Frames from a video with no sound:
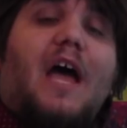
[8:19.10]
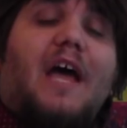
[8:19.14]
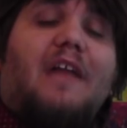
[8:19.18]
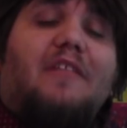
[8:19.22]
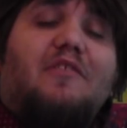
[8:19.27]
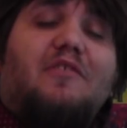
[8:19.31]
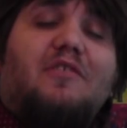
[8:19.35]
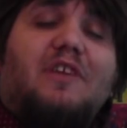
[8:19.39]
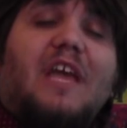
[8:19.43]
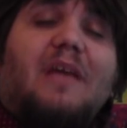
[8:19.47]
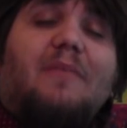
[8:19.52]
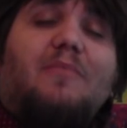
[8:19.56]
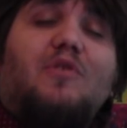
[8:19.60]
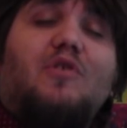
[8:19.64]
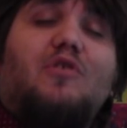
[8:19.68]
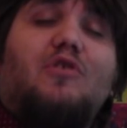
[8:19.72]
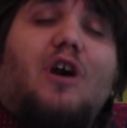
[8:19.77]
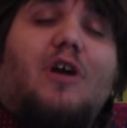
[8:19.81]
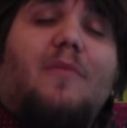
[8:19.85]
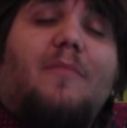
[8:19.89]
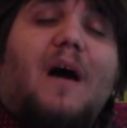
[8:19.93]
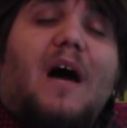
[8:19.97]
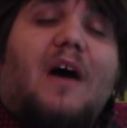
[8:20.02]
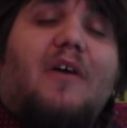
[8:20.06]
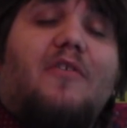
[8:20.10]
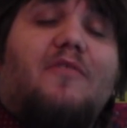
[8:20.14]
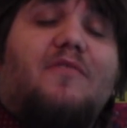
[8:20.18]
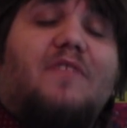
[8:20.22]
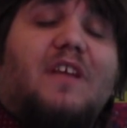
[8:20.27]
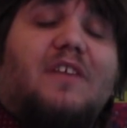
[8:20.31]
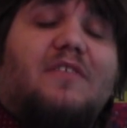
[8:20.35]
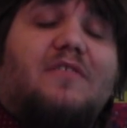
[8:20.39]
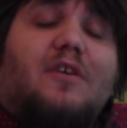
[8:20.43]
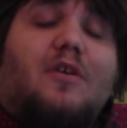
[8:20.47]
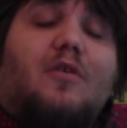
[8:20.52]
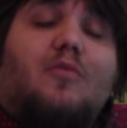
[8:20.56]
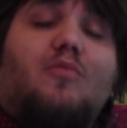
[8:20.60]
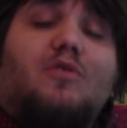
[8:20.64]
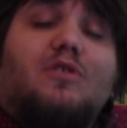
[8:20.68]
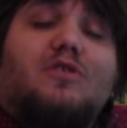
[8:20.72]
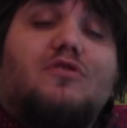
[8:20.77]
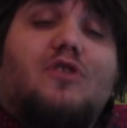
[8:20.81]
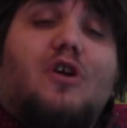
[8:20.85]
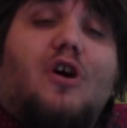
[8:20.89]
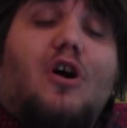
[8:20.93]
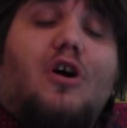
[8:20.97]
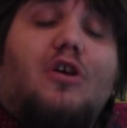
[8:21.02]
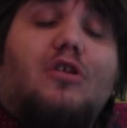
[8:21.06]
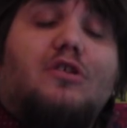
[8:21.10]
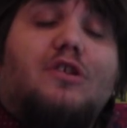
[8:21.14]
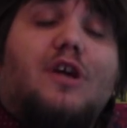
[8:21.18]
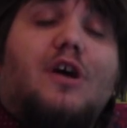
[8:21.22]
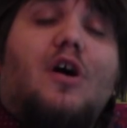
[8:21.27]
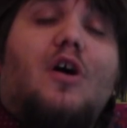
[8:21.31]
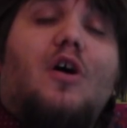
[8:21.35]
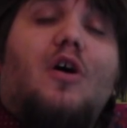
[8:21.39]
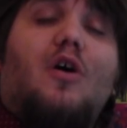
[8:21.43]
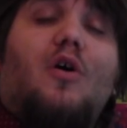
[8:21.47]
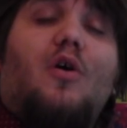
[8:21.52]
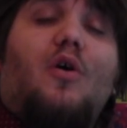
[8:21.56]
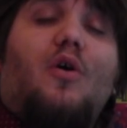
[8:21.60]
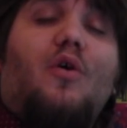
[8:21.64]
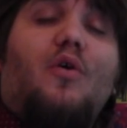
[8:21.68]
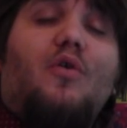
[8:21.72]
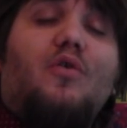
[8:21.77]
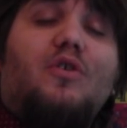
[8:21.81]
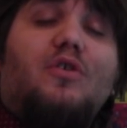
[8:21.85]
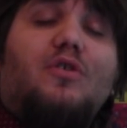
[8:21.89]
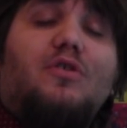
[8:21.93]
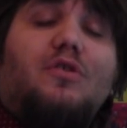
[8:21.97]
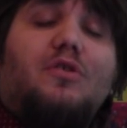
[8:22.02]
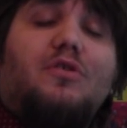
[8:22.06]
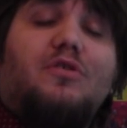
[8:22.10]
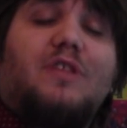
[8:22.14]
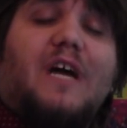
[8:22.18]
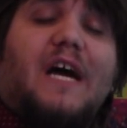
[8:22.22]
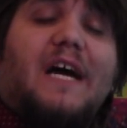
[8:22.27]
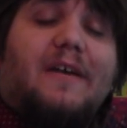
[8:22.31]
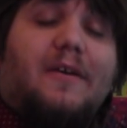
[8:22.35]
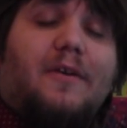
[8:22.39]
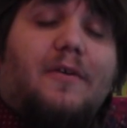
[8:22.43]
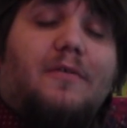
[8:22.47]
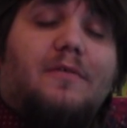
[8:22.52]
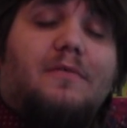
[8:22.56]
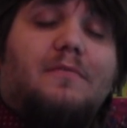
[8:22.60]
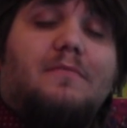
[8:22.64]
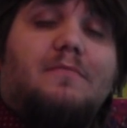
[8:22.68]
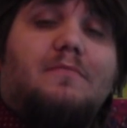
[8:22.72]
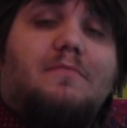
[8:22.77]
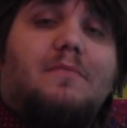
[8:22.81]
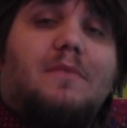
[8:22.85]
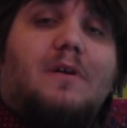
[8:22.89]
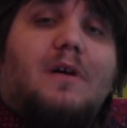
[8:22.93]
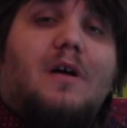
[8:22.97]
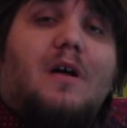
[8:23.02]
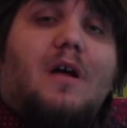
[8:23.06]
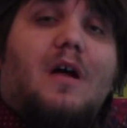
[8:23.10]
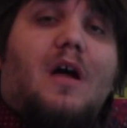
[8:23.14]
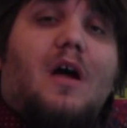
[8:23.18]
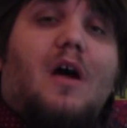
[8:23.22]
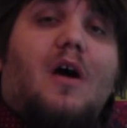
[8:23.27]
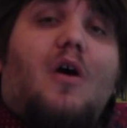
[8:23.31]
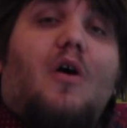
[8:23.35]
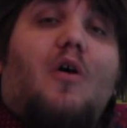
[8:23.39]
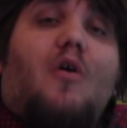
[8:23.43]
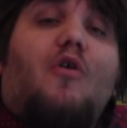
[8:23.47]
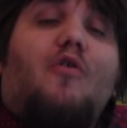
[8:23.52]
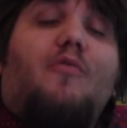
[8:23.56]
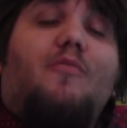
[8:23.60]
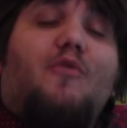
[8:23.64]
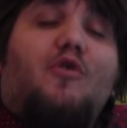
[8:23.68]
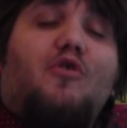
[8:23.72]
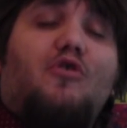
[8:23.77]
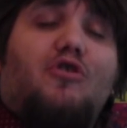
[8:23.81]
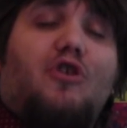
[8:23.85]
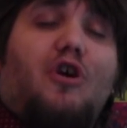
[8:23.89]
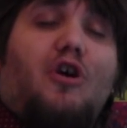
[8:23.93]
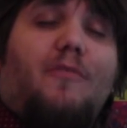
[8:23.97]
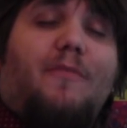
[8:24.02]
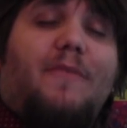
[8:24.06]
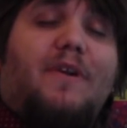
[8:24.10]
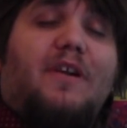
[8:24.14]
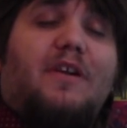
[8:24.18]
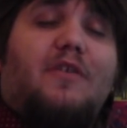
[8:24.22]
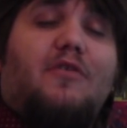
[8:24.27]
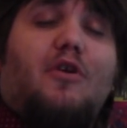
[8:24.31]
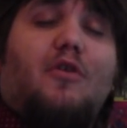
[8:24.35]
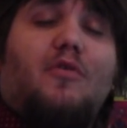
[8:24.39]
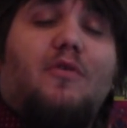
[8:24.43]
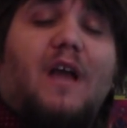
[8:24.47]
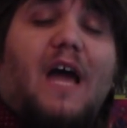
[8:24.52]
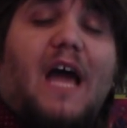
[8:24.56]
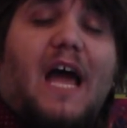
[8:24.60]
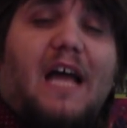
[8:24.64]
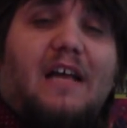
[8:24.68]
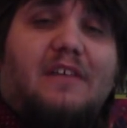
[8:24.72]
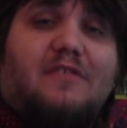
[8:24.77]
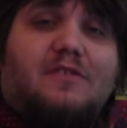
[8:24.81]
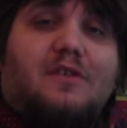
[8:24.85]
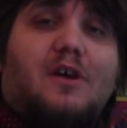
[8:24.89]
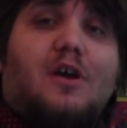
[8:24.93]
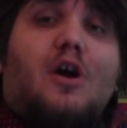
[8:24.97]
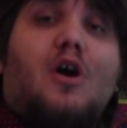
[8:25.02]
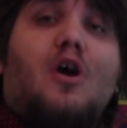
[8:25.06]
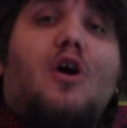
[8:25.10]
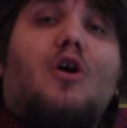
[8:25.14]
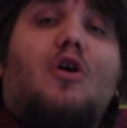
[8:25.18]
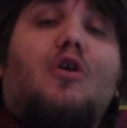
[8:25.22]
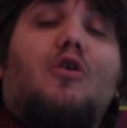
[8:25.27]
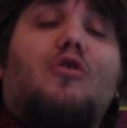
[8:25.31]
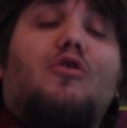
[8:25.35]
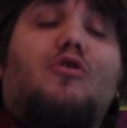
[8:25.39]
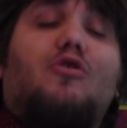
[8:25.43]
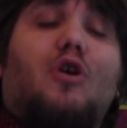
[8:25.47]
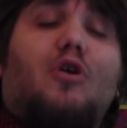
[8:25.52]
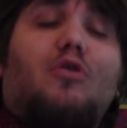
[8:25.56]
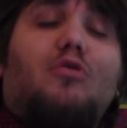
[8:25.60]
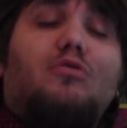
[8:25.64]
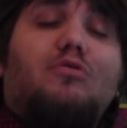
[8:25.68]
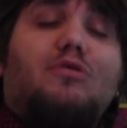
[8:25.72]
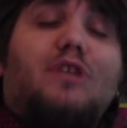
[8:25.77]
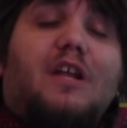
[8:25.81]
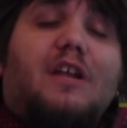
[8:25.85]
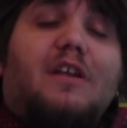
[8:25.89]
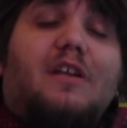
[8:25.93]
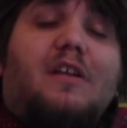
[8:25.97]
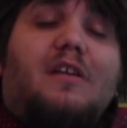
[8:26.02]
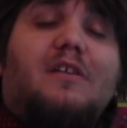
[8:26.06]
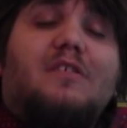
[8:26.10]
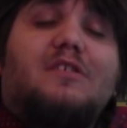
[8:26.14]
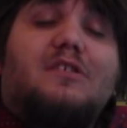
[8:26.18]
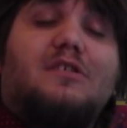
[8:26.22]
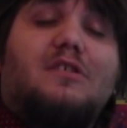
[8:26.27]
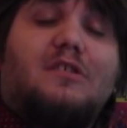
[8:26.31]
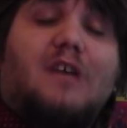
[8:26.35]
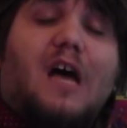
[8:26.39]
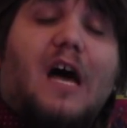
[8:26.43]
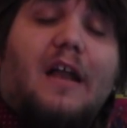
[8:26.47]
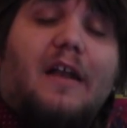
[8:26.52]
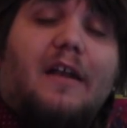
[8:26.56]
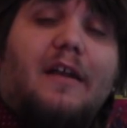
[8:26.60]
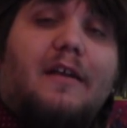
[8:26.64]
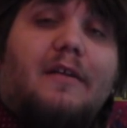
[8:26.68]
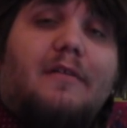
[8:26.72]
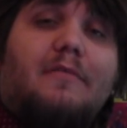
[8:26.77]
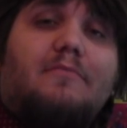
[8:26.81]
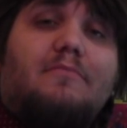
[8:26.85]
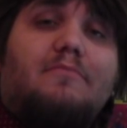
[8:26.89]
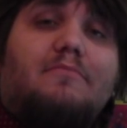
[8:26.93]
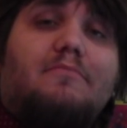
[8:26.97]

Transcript: And the game to come out of this was called Ogo no Tayo, or more commonly known as Golden Sun.